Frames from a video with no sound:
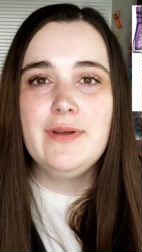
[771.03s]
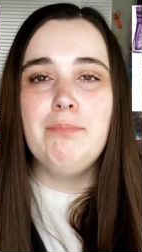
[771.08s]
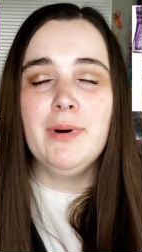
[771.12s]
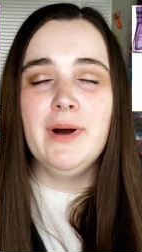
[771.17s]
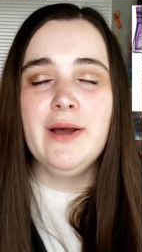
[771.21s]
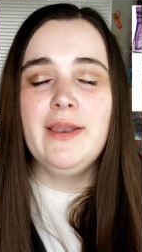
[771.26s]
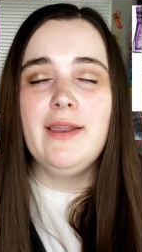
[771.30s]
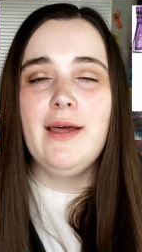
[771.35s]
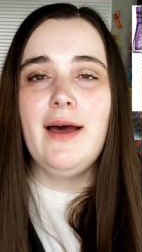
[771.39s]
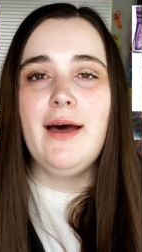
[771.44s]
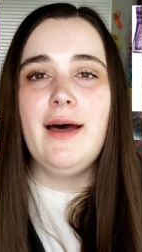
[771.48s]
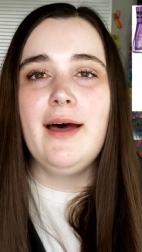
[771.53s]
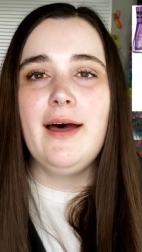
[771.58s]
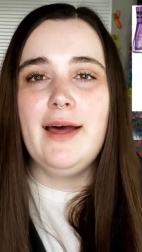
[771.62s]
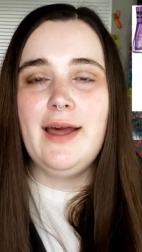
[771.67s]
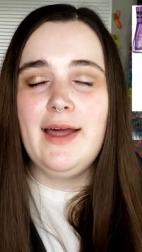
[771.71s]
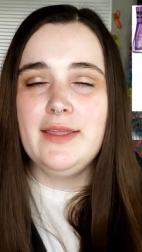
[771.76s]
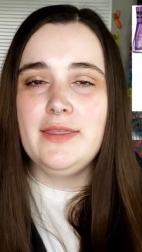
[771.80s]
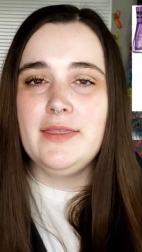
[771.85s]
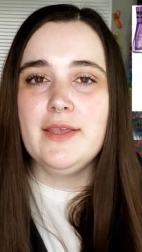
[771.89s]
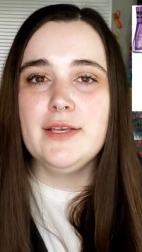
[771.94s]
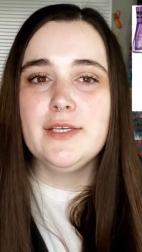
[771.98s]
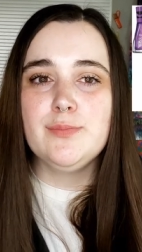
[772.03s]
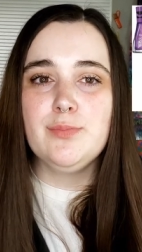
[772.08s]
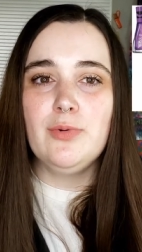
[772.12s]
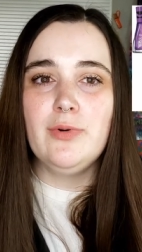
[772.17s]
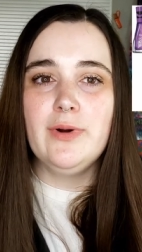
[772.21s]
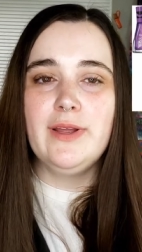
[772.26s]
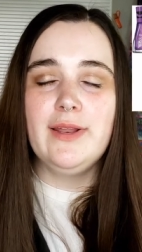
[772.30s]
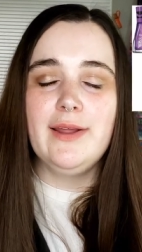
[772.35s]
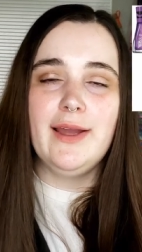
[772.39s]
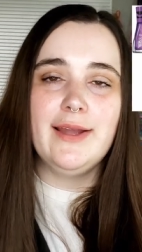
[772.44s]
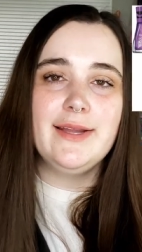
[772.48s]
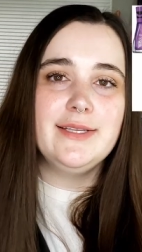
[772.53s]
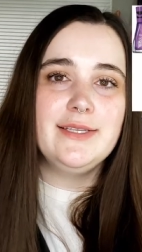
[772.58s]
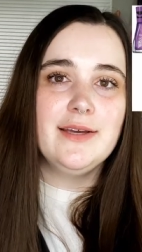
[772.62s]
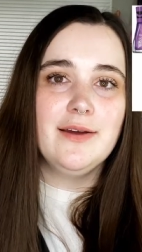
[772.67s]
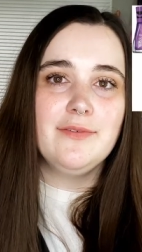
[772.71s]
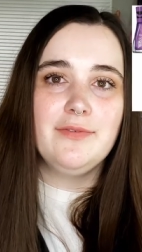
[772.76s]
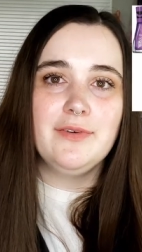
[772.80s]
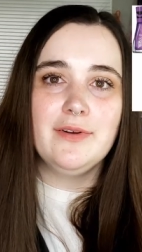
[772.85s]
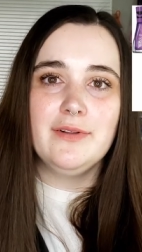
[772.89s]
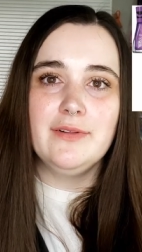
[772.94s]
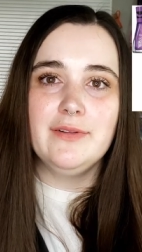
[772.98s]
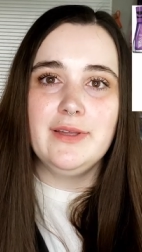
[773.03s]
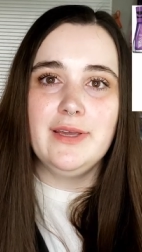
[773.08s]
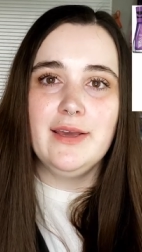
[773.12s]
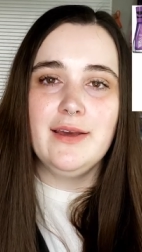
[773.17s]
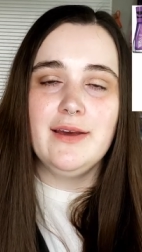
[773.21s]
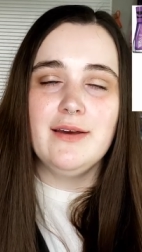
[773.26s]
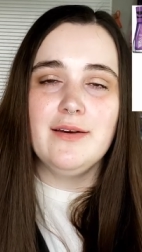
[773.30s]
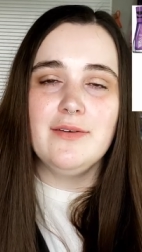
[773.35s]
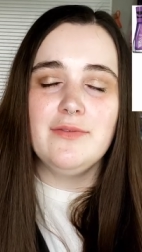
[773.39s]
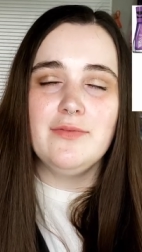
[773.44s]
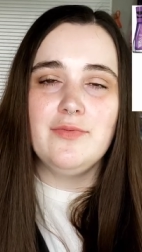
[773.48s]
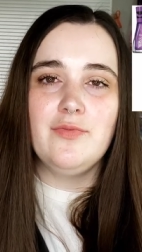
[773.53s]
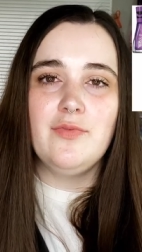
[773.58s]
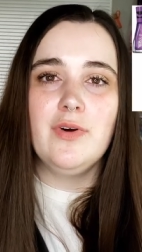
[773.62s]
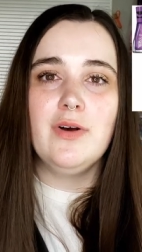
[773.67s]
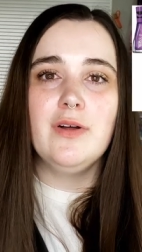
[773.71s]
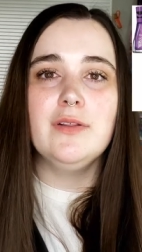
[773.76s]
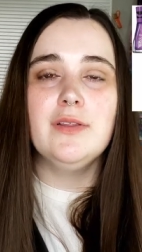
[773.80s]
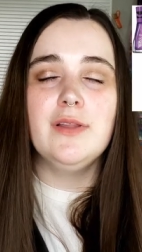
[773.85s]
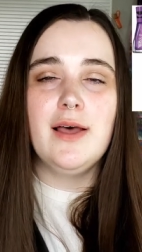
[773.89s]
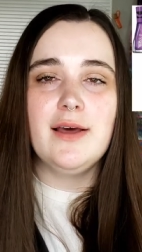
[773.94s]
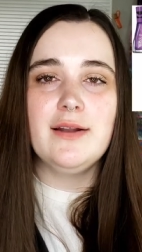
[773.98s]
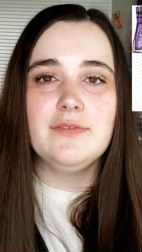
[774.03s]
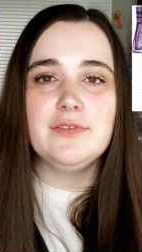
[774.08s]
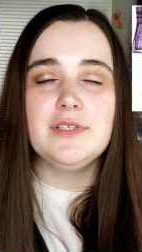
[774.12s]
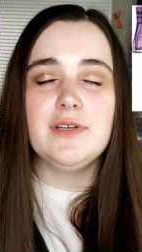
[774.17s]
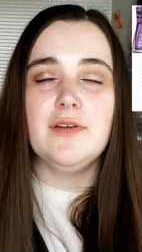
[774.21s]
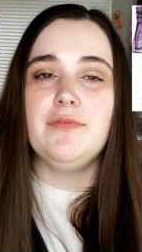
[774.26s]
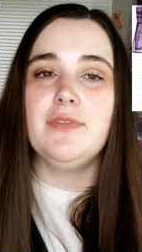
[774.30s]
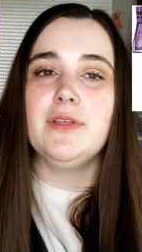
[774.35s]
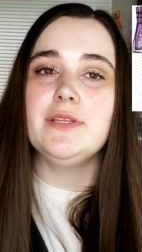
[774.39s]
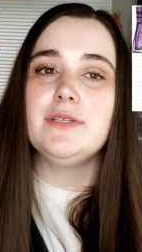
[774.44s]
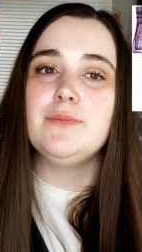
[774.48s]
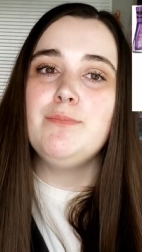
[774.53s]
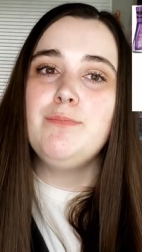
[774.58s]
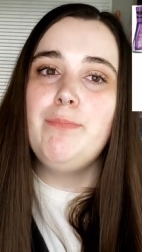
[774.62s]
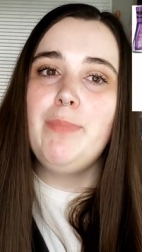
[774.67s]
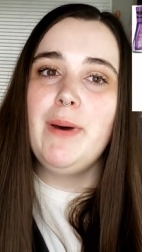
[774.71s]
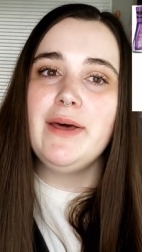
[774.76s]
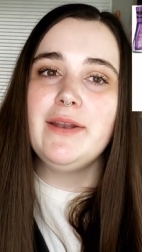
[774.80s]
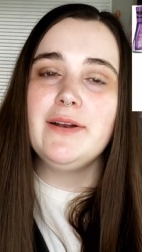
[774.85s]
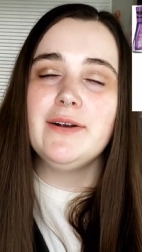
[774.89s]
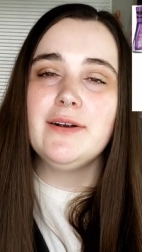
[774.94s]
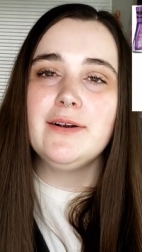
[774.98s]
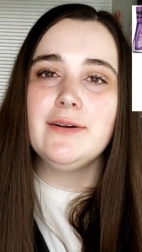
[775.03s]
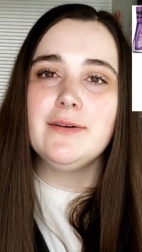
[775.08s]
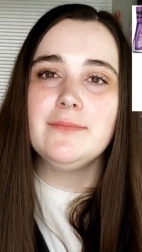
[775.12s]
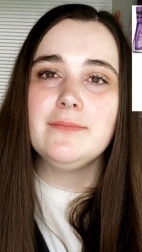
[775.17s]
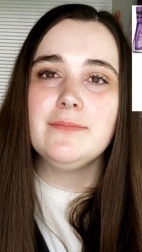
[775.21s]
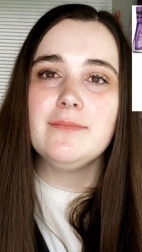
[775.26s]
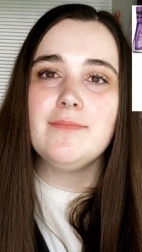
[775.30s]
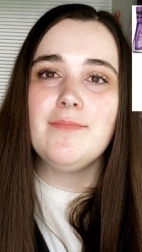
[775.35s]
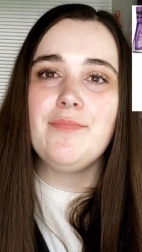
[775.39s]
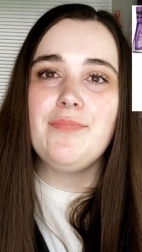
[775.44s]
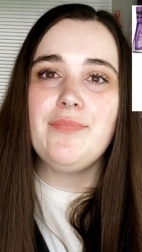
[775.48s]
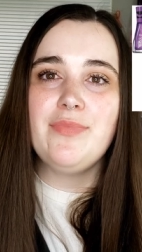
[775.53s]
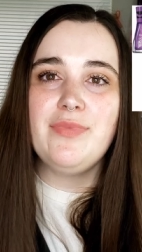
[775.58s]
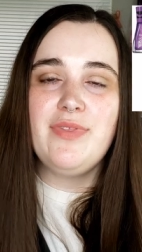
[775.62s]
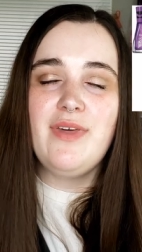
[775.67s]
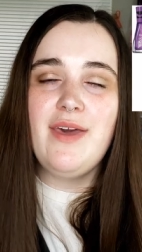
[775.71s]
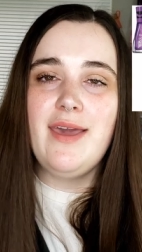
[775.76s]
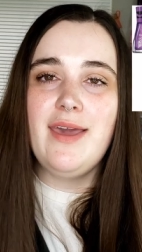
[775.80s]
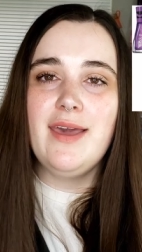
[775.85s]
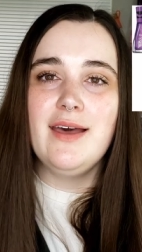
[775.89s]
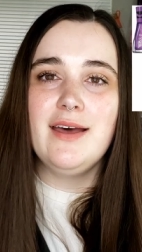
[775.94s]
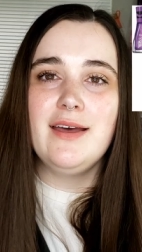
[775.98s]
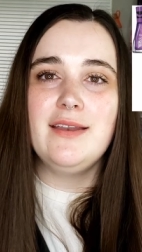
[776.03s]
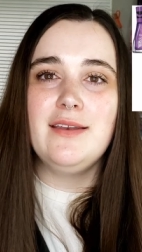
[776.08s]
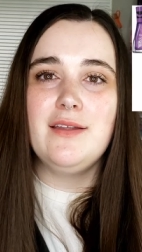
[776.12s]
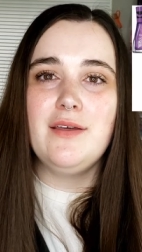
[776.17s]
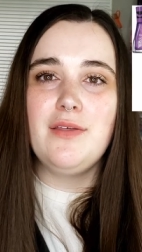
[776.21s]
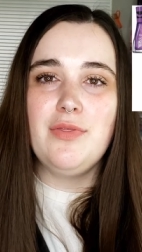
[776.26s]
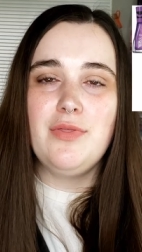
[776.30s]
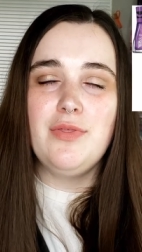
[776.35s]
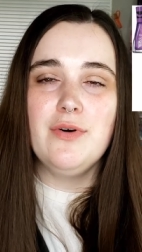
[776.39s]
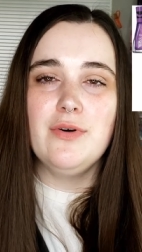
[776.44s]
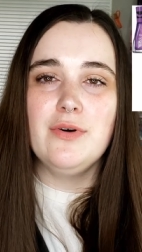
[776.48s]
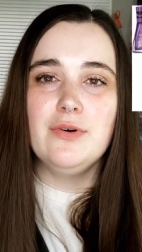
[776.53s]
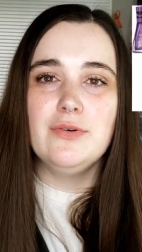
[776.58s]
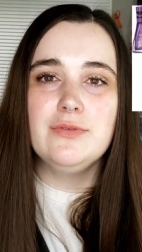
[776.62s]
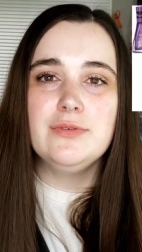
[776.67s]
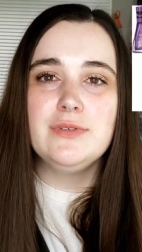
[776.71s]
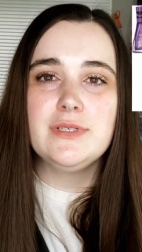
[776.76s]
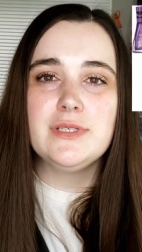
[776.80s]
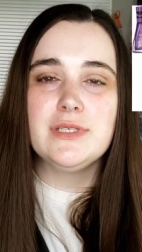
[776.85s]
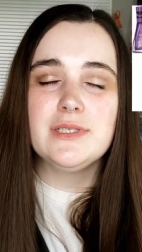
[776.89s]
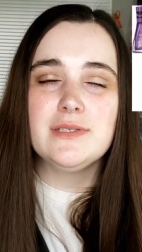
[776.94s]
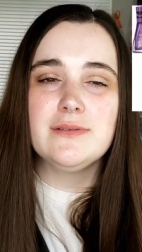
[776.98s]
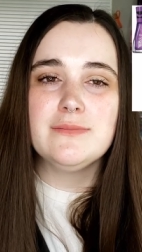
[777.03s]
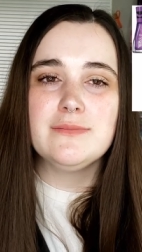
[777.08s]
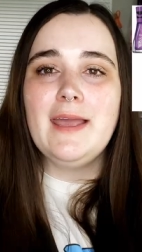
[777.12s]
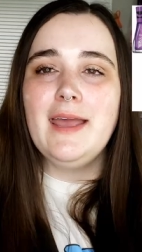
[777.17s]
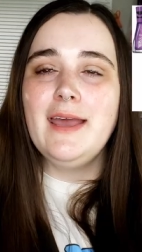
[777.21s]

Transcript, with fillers: But at this point, I definitely have a lot of stuff that's better than those.